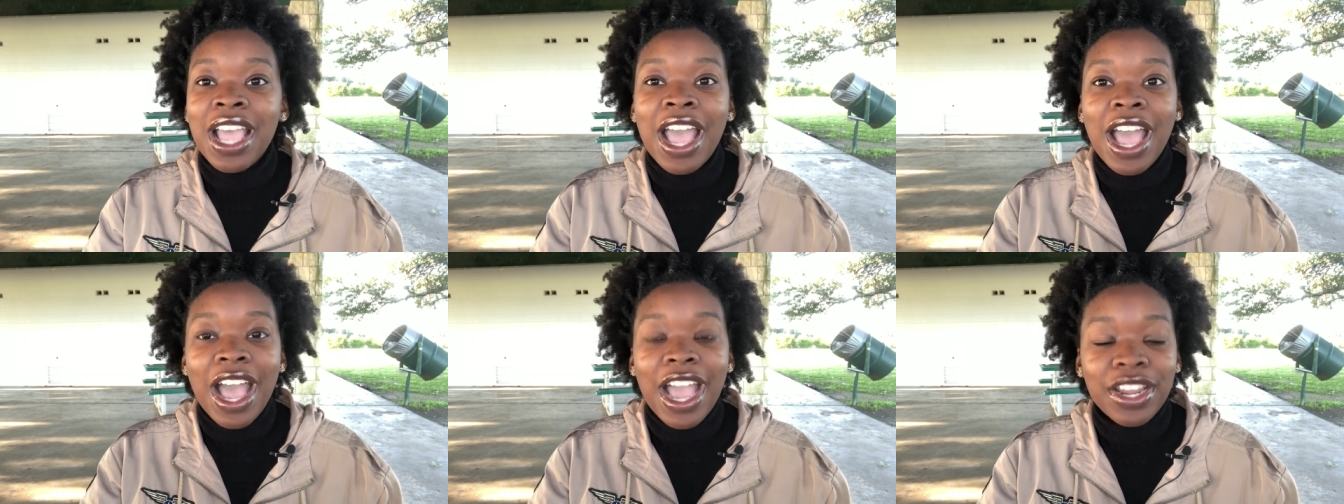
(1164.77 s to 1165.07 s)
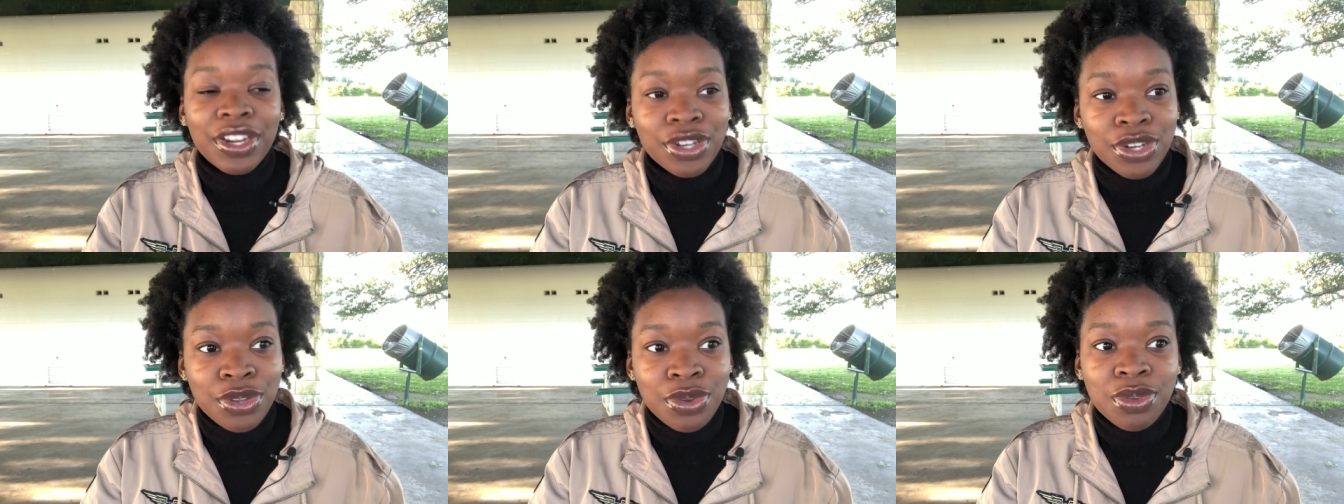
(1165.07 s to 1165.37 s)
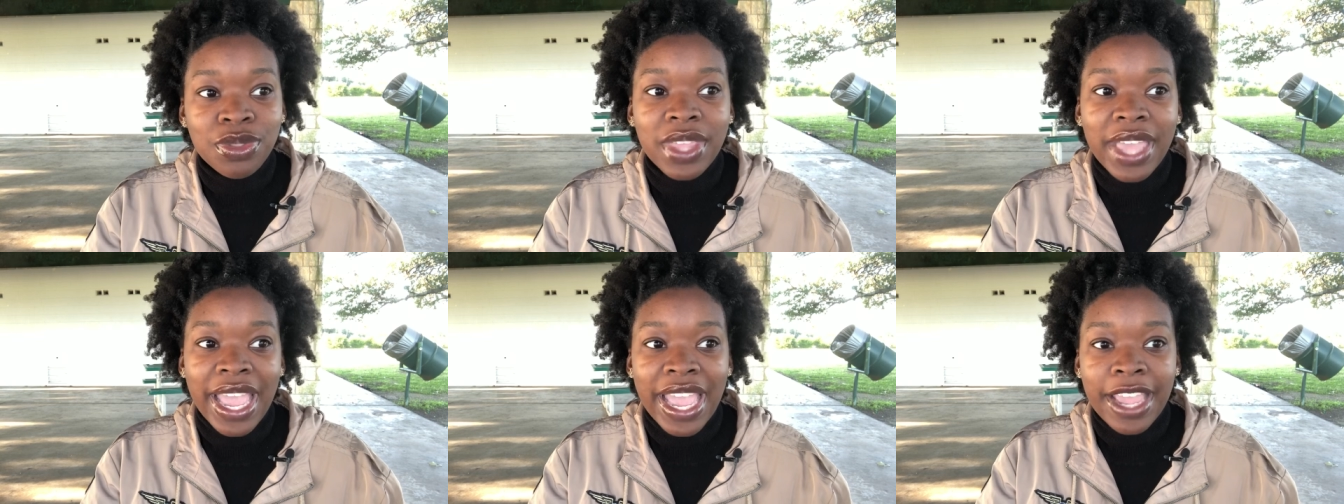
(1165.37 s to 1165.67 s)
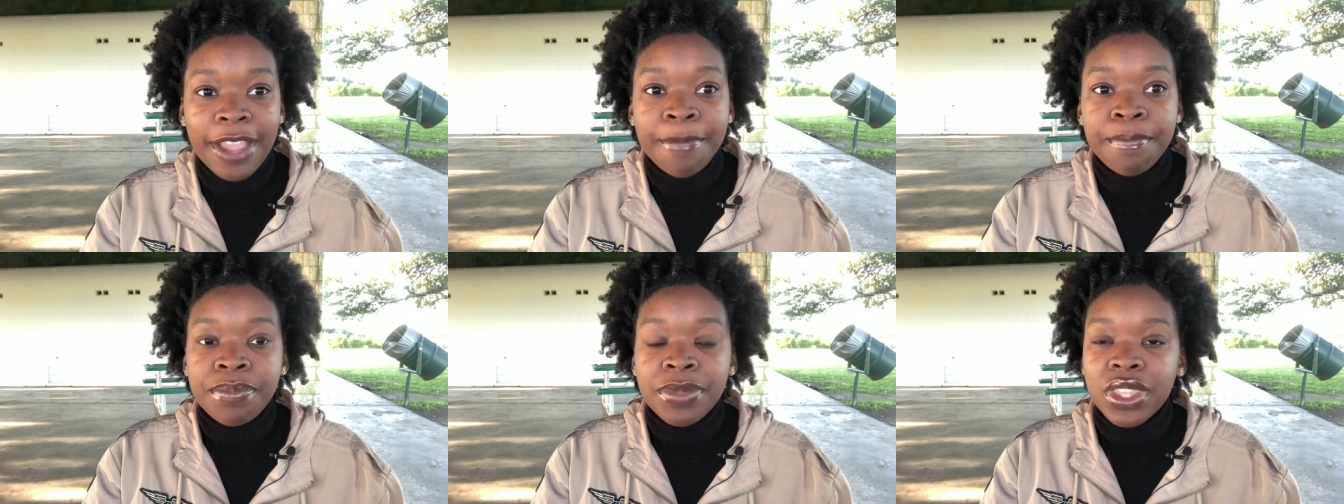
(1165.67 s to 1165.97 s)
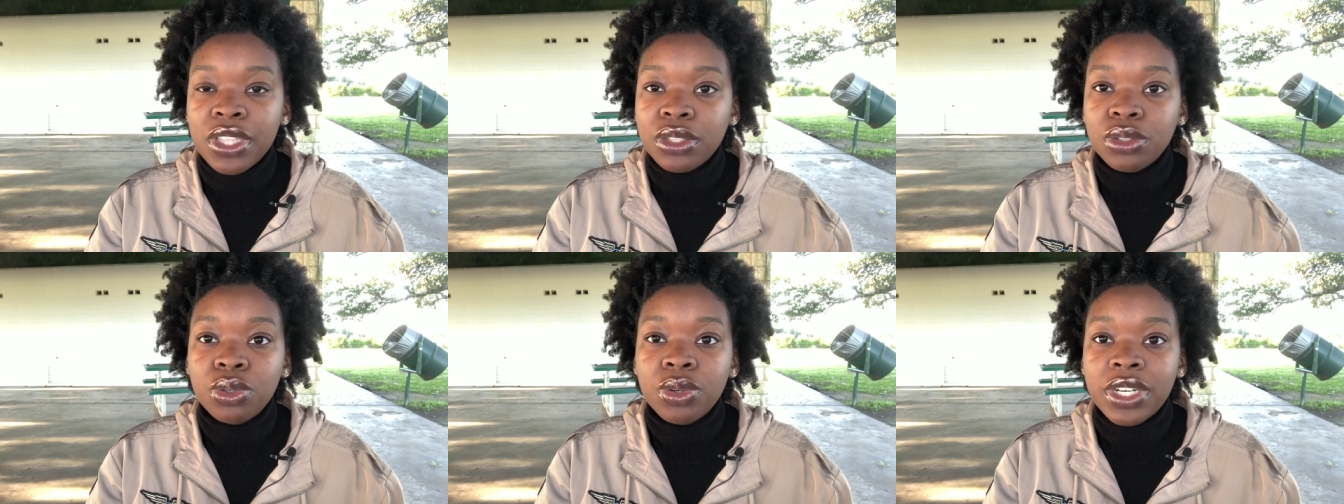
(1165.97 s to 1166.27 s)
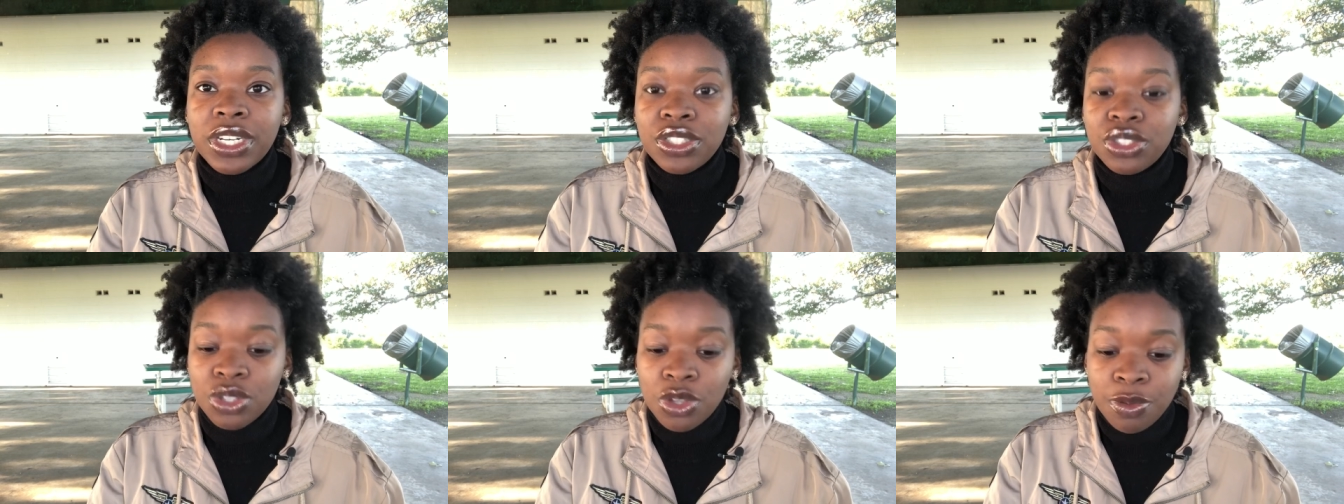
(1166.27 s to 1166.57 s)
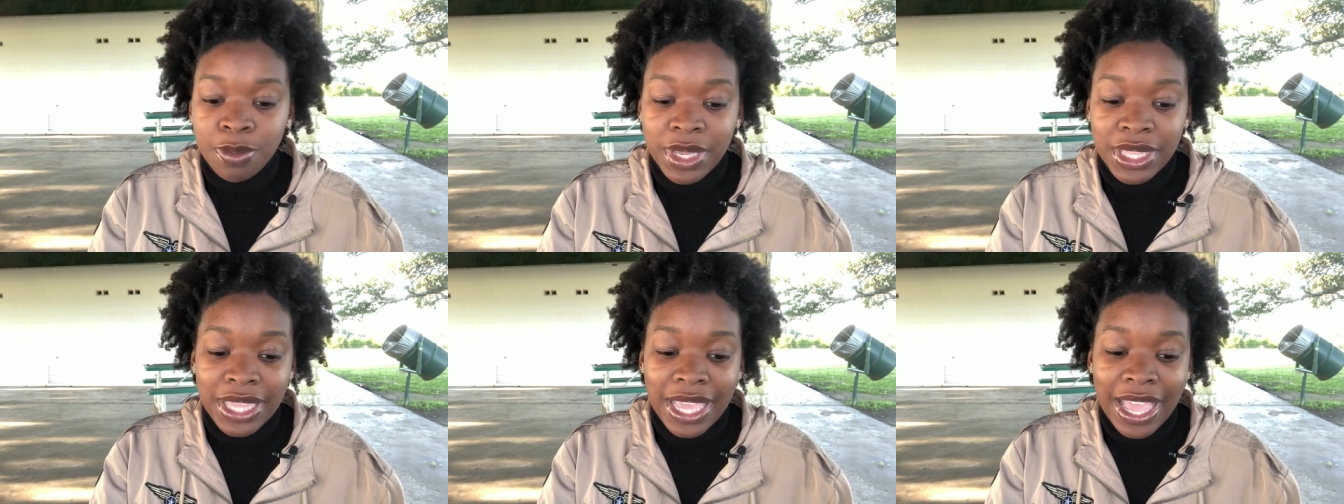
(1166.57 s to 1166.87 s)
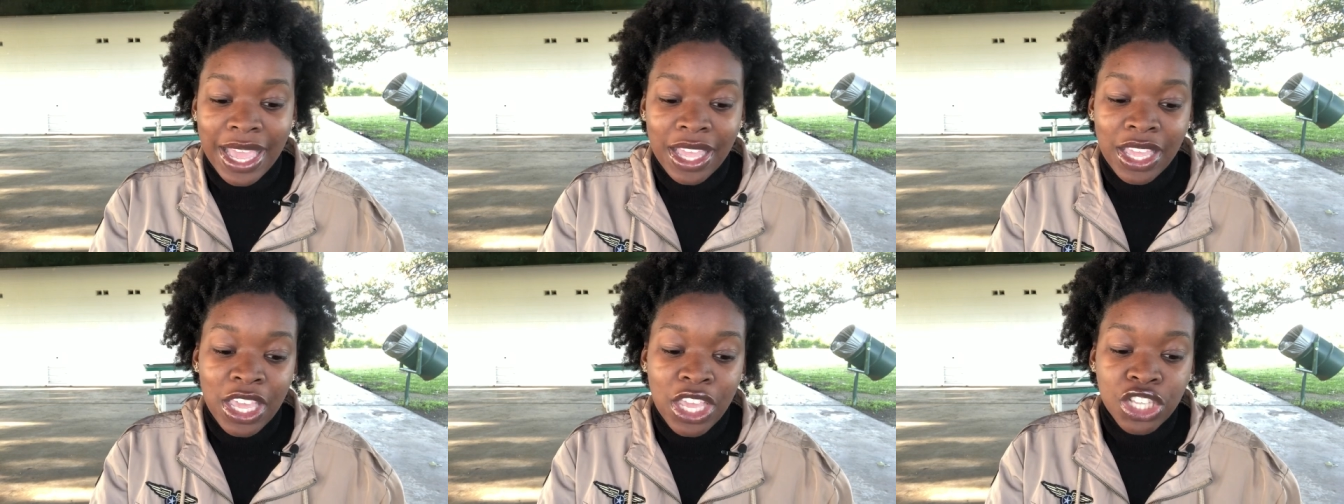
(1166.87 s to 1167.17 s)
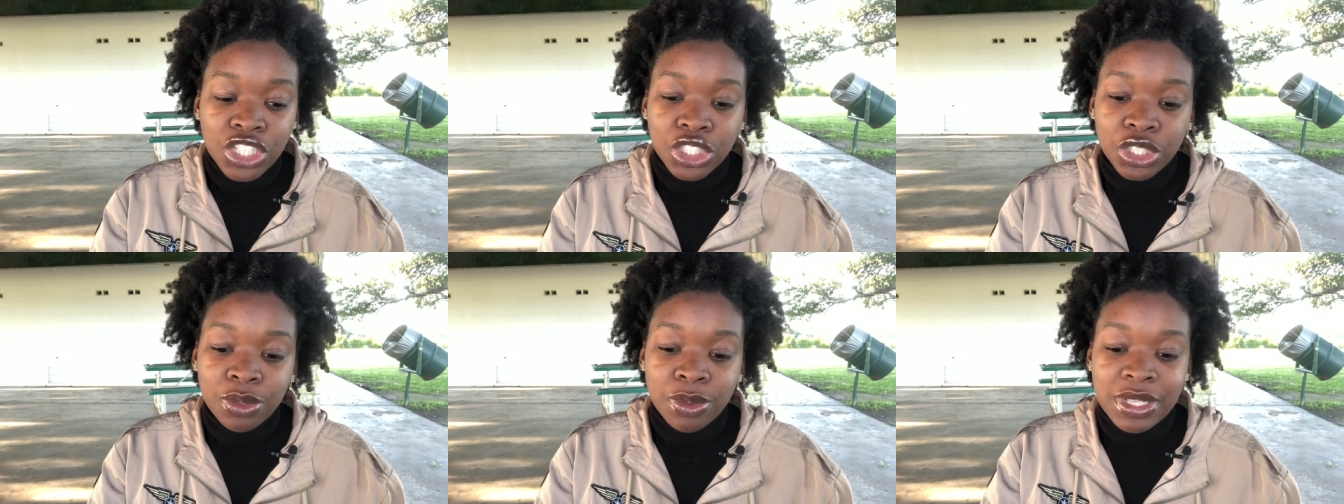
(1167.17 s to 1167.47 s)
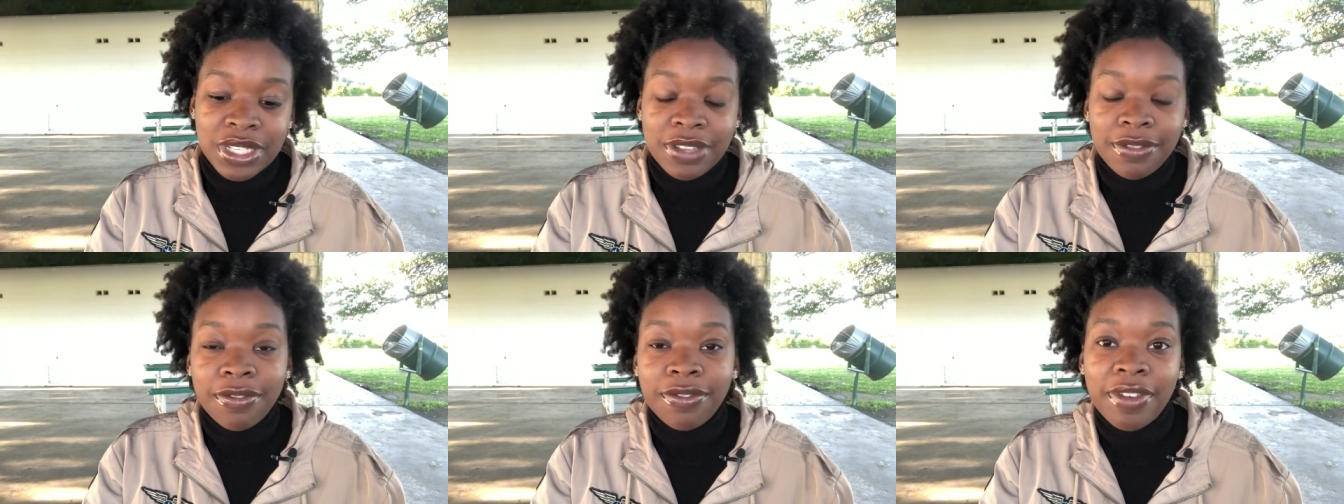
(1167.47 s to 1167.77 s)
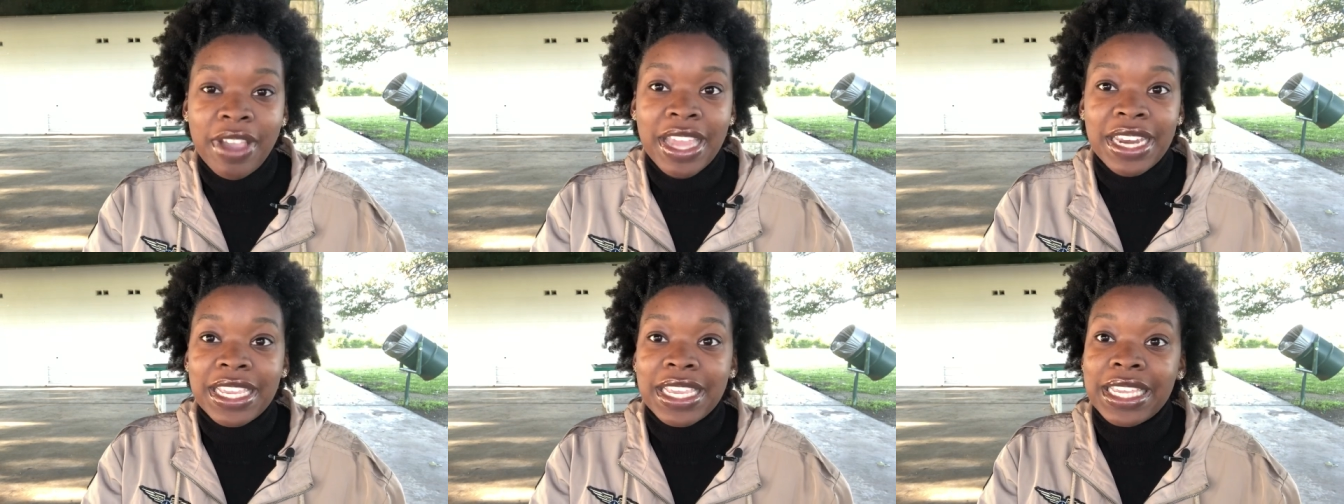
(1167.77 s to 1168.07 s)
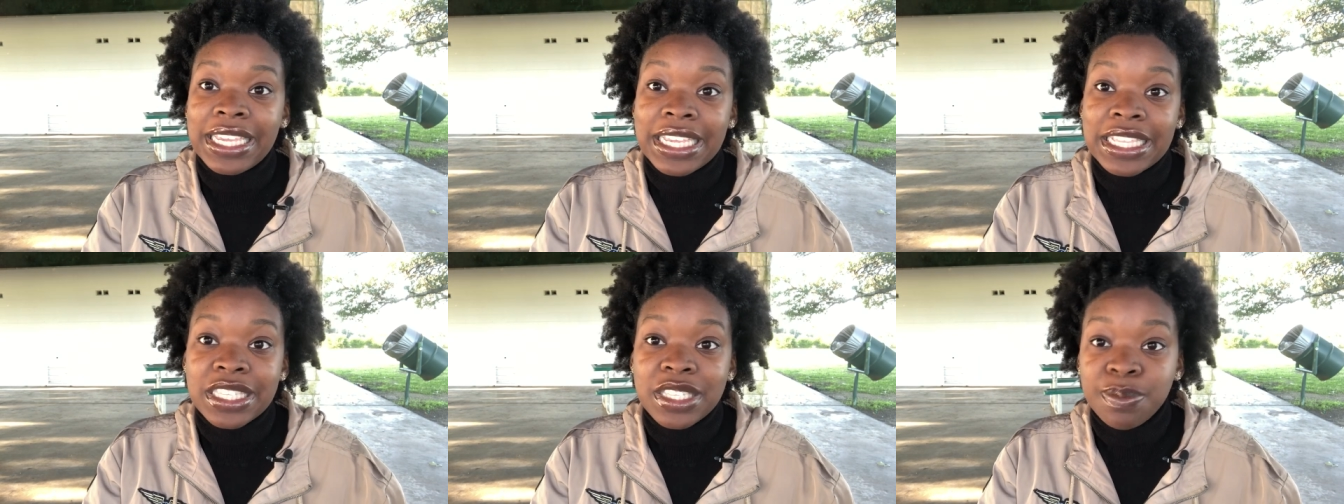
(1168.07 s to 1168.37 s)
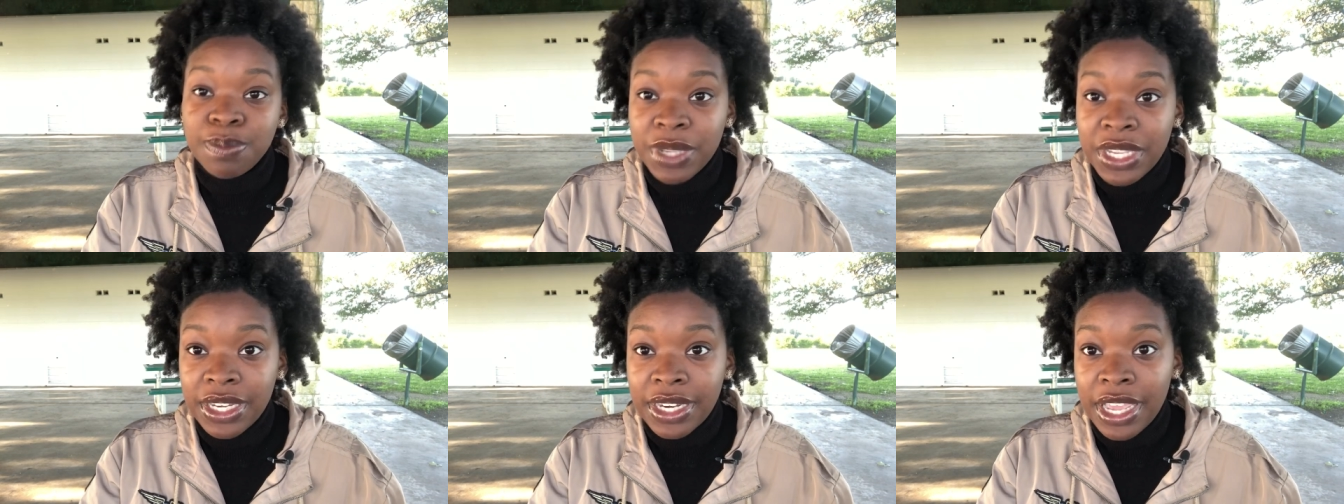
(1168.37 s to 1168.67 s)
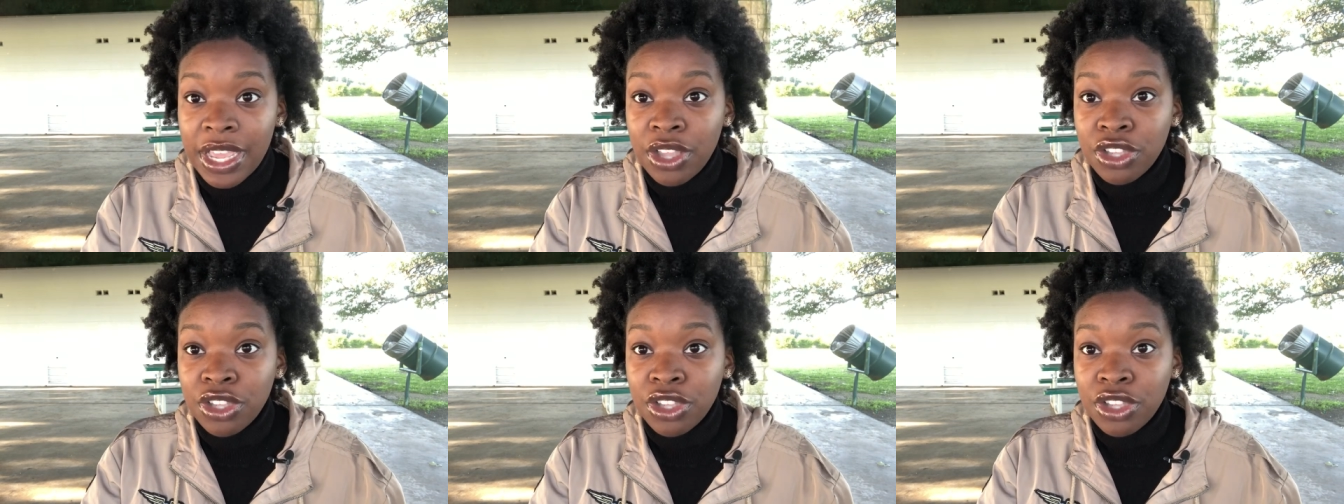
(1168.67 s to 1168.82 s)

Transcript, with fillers: I knew that the Lord had told me that she wasn't fighting against me now;